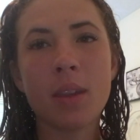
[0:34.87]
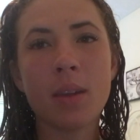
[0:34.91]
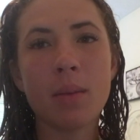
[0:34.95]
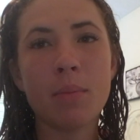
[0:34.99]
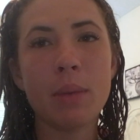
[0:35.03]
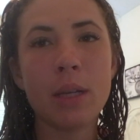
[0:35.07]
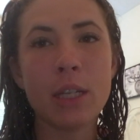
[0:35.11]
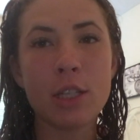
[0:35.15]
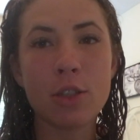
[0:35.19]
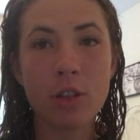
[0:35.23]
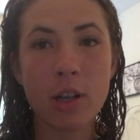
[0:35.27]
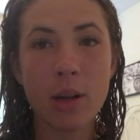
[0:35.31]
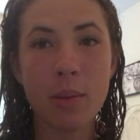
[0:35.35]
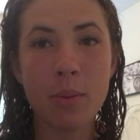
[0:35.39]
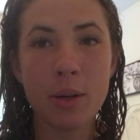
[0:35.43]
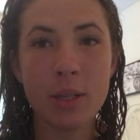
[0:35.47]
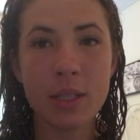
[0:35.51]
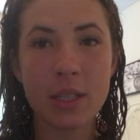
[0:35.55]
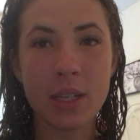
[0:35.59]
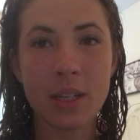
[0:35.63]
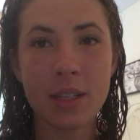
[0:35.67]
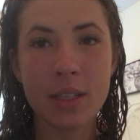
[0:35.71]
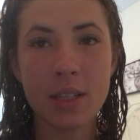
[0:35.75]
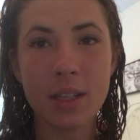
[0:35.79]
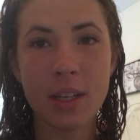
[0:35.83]

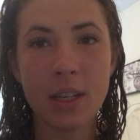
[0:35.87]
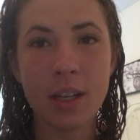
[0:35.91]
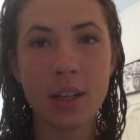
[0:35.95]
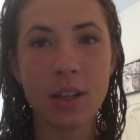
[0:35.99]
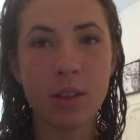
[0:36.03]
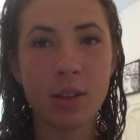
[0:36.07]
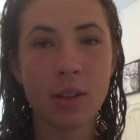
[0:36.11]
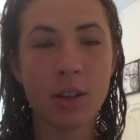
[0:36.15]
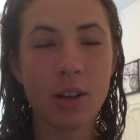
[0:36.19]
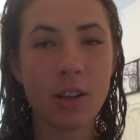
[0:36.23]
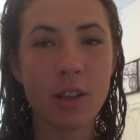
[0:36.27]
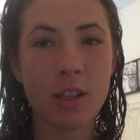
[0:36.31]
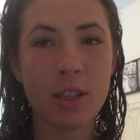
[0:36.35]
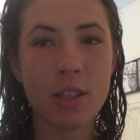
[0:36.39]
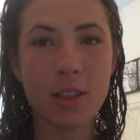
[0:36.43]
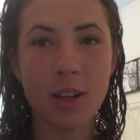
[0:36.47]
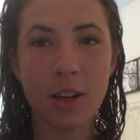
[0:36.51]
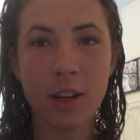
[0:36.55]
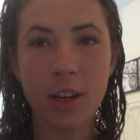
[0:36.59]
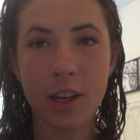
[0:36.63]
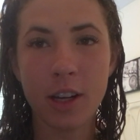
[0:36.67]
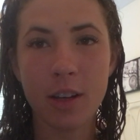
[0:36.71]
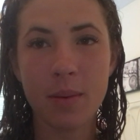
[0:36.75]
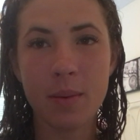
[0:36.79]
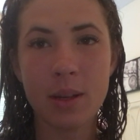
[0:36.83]
misrepresenting a lot of these
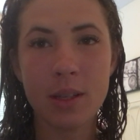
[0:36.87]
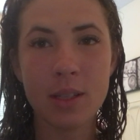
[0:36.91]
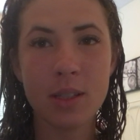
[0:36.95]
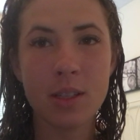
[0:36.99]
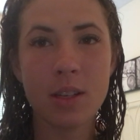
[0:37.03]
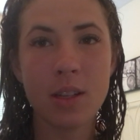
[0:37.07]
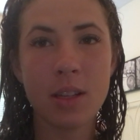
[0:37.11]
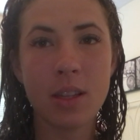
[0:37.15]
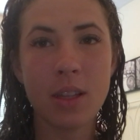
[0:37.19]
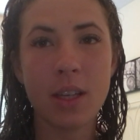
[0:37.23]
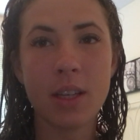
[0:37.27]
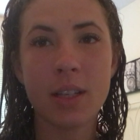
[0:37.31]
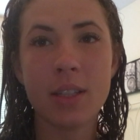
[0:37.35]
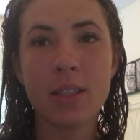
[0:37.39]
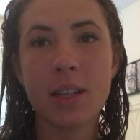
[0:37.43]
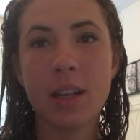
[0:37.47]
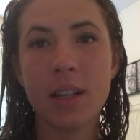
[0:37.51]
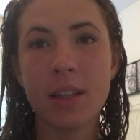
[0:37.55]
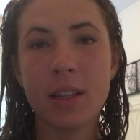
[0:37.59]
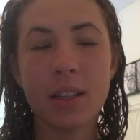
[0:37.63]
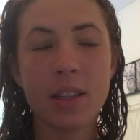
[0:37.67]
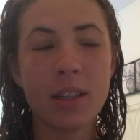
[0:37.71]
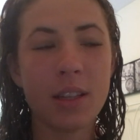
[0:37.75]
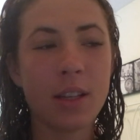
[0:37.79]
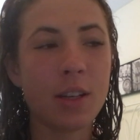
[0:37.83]
arguments to the
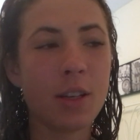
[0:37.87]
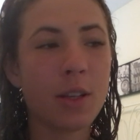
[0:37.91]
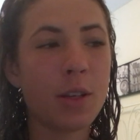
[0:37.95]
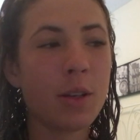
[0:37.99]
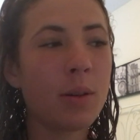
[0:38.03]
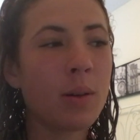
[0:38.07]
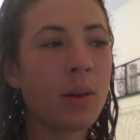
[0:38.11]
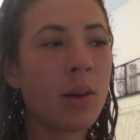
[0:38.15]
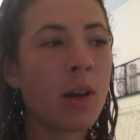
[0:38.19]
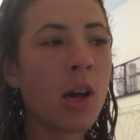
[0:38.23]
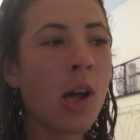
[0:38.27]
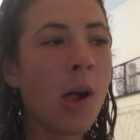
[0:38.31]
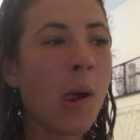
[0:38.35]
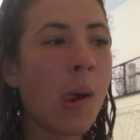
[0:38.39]
extent that they do.